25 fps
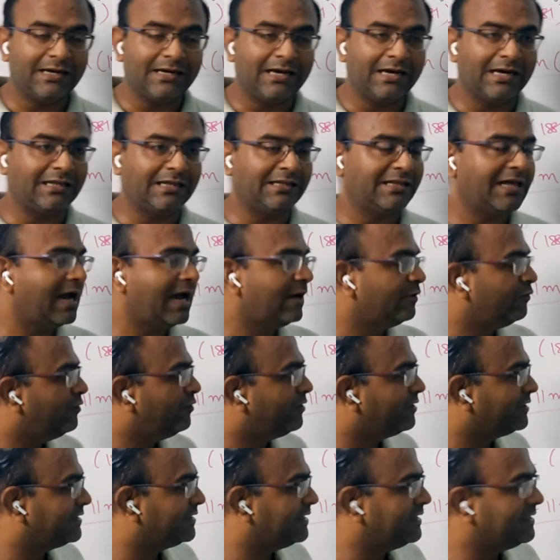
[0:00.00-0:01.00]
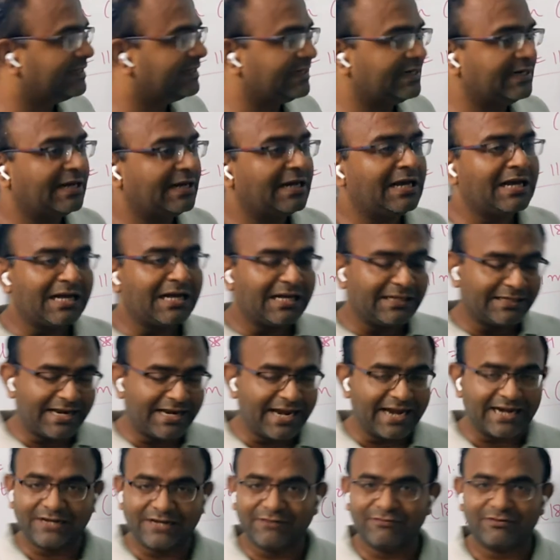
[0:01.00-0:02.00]
and that would result in the
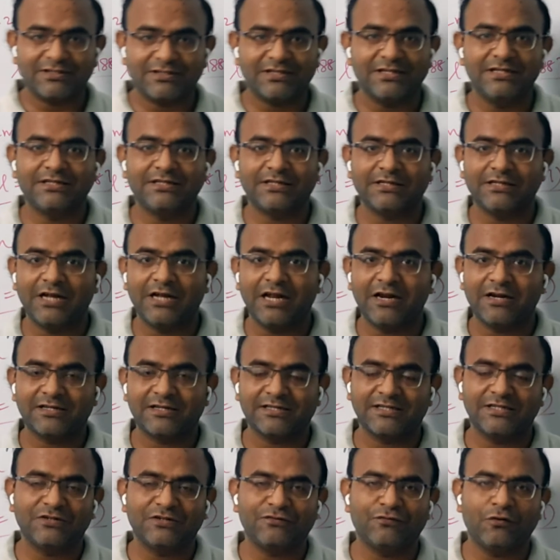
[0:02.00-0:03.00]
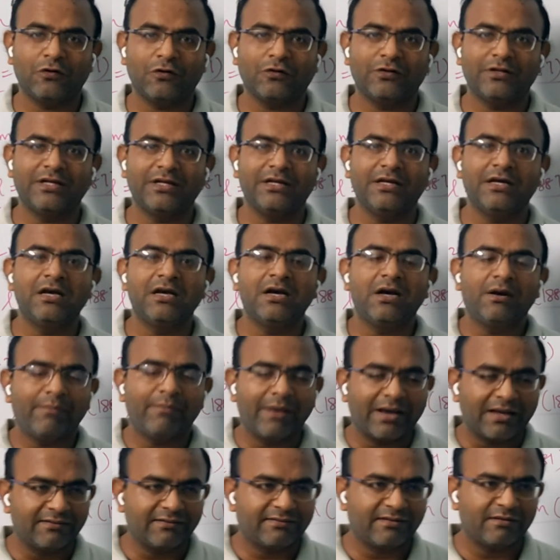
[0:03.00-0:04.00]
negative result, null result for the
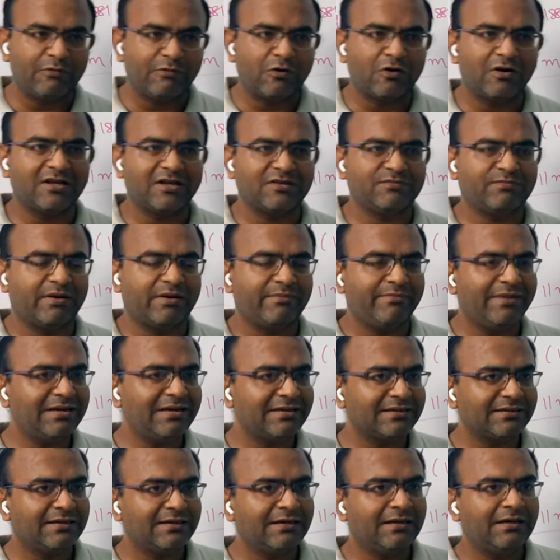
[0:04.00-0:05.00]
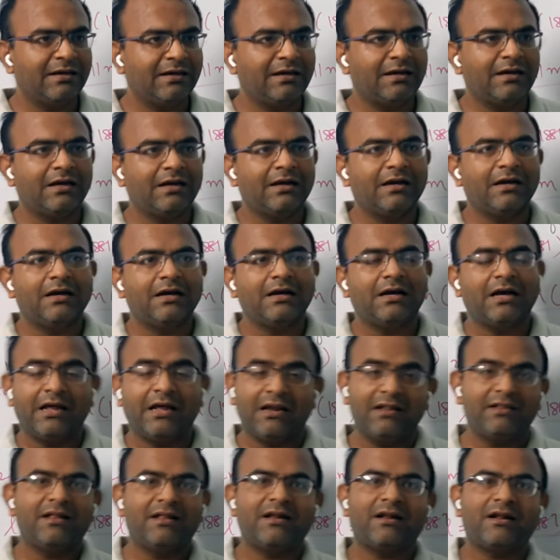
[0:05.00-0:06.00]
Michelson-Morley experiment.
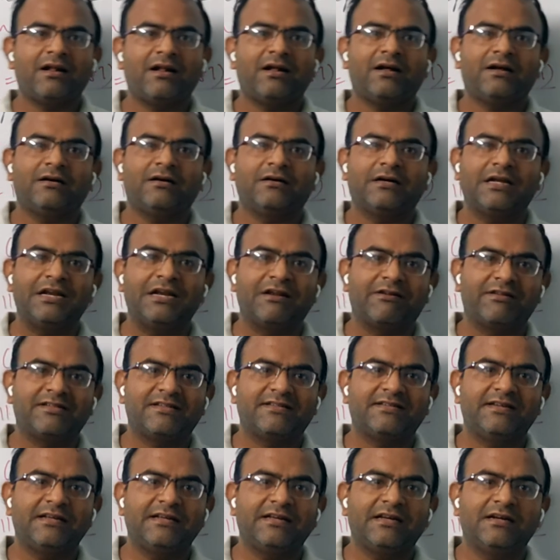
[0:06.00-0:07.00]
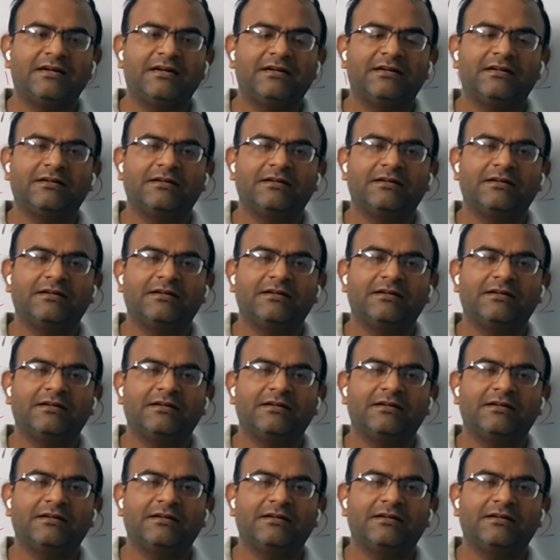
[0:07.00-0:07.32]
Another interesting